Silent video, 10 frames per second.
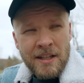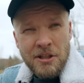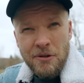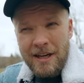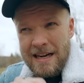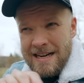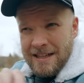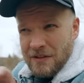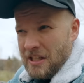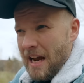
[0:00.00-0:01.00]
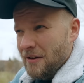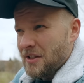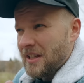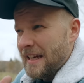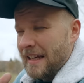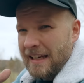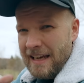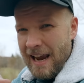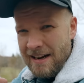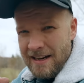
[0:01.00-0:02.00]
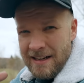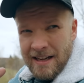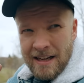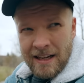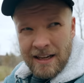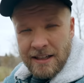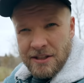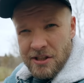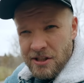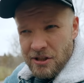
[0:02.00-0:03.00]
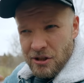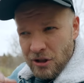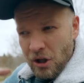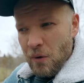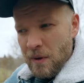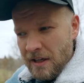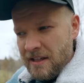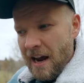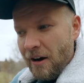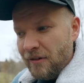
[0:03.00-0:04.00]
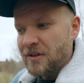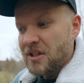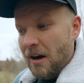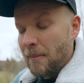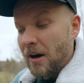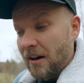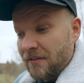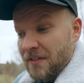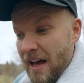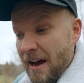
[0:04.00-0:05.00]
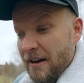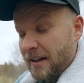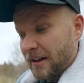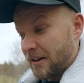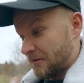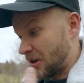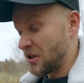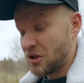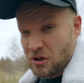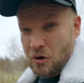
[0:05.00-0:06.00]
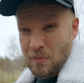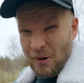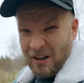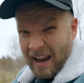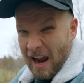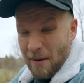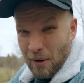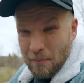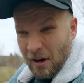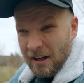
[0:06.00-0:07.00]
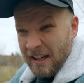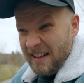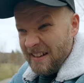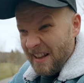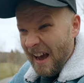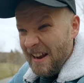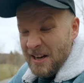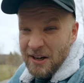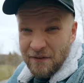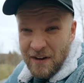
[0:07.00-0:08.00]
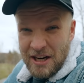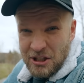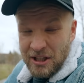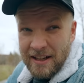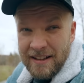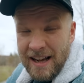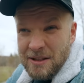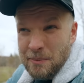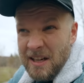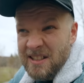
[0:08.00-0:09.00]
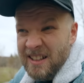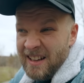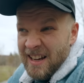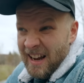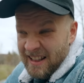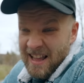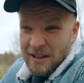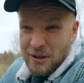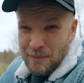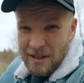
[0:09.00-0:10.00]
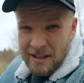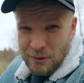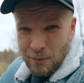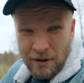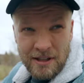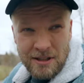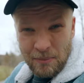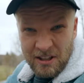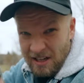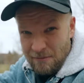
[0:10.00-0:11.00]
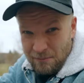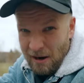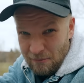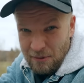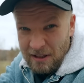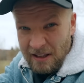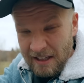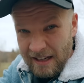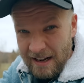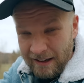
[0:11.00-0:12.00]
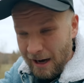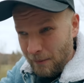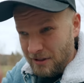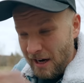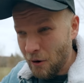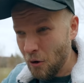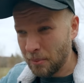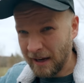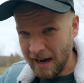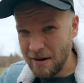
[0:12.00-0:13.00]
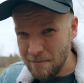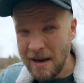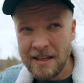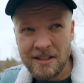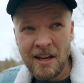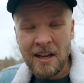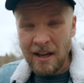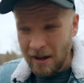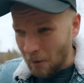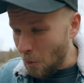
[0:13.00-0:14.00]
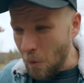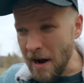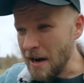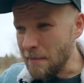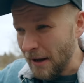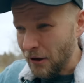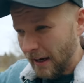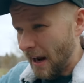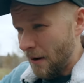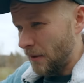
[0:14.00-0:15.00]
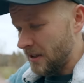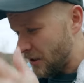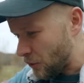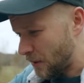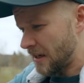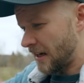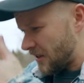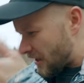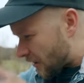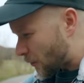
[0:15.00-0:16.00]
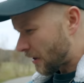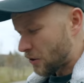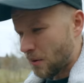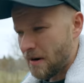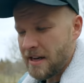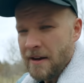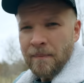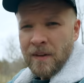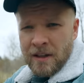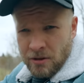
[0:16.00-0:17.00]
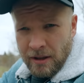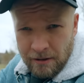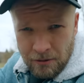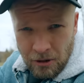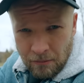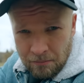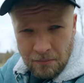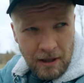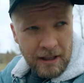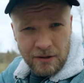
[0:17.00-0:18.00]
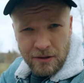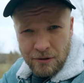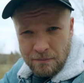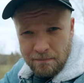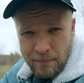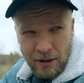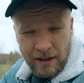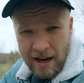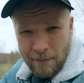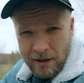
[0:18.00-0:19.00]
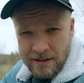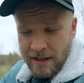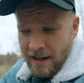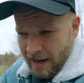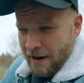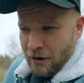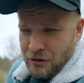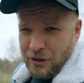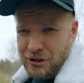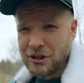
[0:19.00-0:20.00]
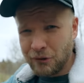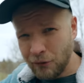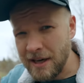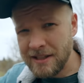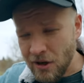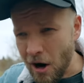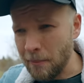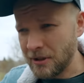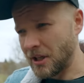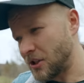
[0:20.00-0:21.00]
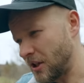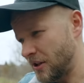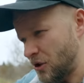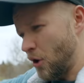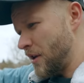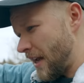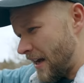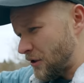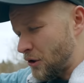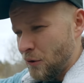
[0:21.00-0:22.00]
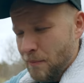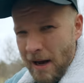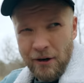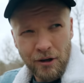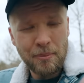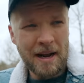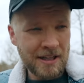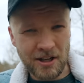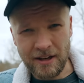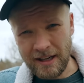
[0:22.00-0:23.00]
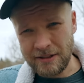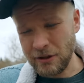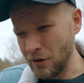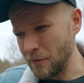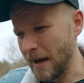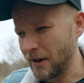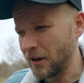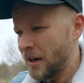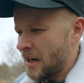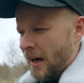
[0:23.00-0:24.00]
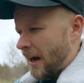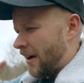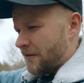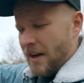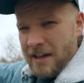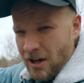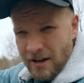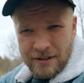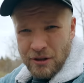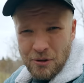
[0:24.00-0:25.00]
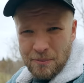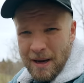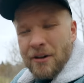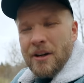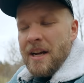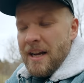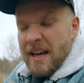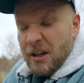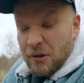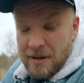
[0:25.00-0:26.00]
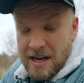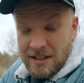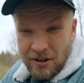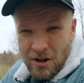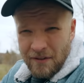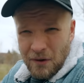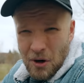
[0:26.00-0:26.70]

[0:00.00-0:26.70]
So it kind of sounds like Canon is slowing down some of that consumer camera market and that innovation in that space. And that to me is worrisome because I really like Canon cameras. I hope Canon makes way better cameras in 2019 and 2020 so that, you know, I get to use better cameras. And also it just creates competition. Sony has to do better, Panasonic has to do better, Nikon has to do better. It creates a lot of